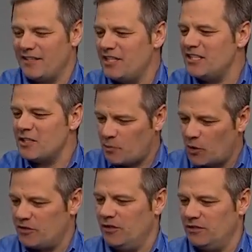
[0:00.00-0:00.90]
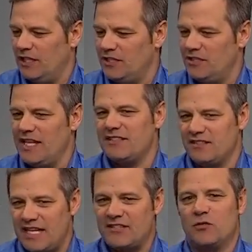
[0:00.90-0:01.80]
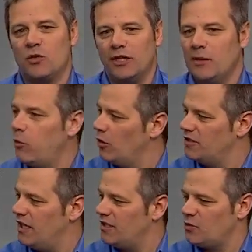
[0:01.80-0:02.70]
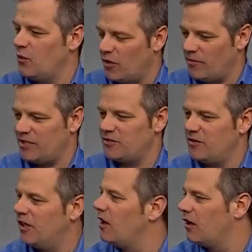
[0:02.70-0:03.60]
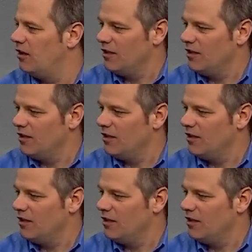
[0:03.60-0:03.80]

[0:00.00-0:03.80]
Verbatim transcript: it's it's a personal touch, and that's that's really important to us. We want to make sure that all